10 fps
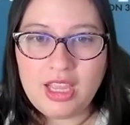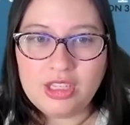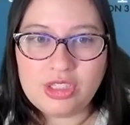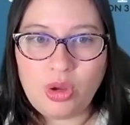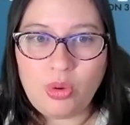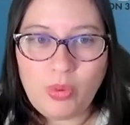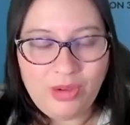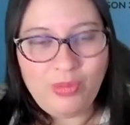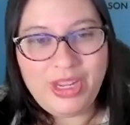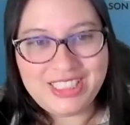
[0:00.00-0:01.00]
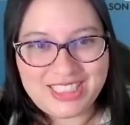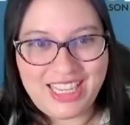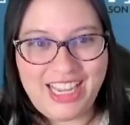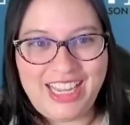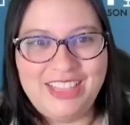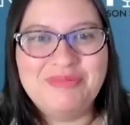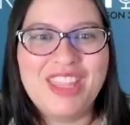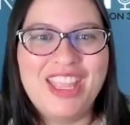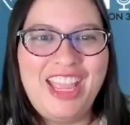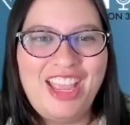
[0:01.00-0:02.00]
So, so when we see
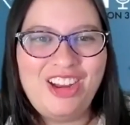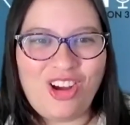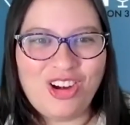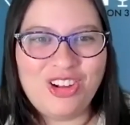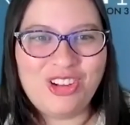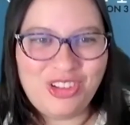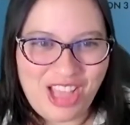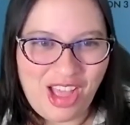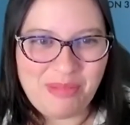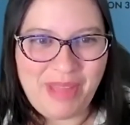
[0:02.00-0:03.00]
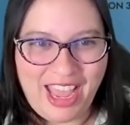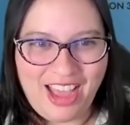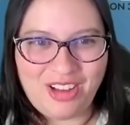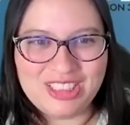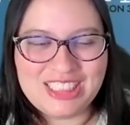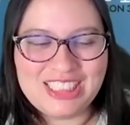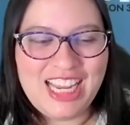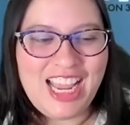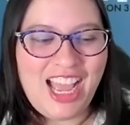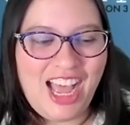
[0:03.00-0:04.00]
an article come out,
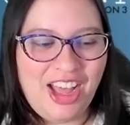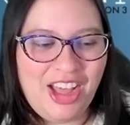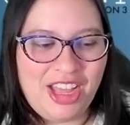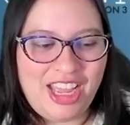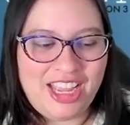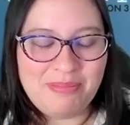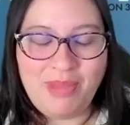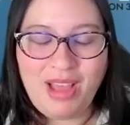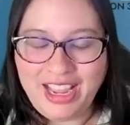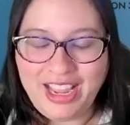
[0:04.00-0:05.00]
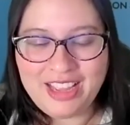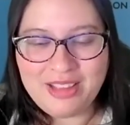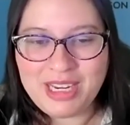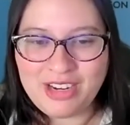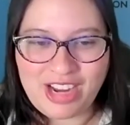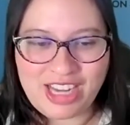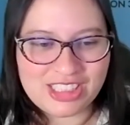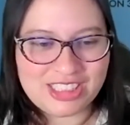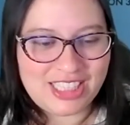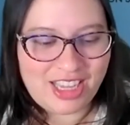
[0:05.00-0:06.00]
uh, my immediate
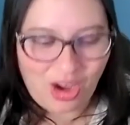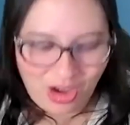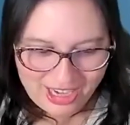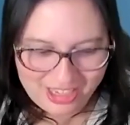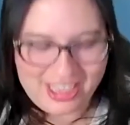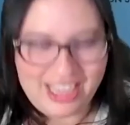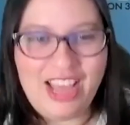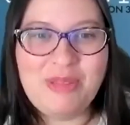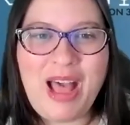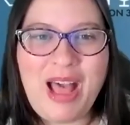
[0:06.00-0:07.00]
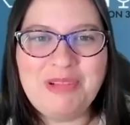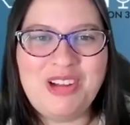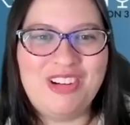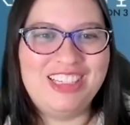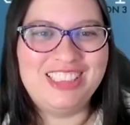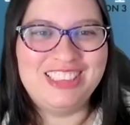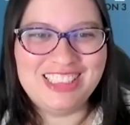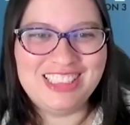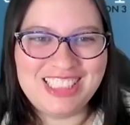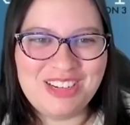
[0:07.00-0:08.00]
reaction is like, all right, get out the popcorn because
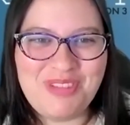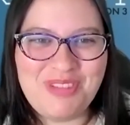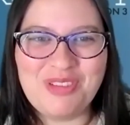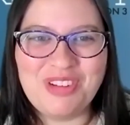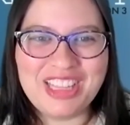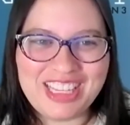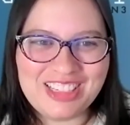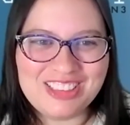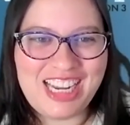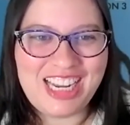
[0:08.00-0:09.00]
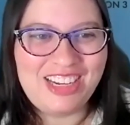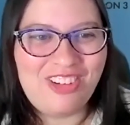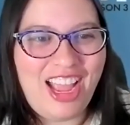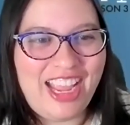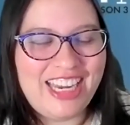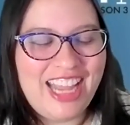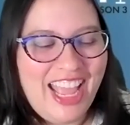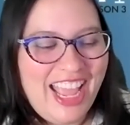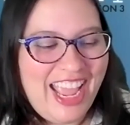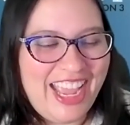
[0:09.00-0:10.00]
this yeah. is going to be a really entertaining ride.
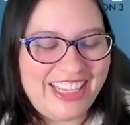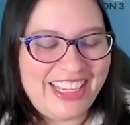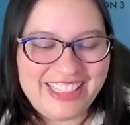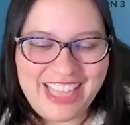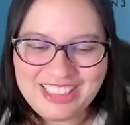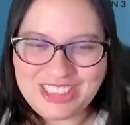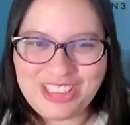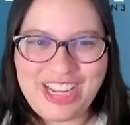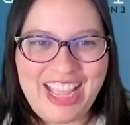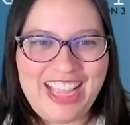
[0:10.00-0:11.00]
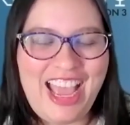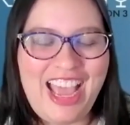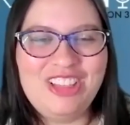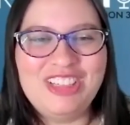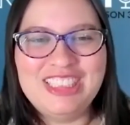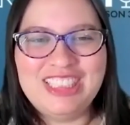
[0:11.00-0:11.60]
And yesterday, Kathryn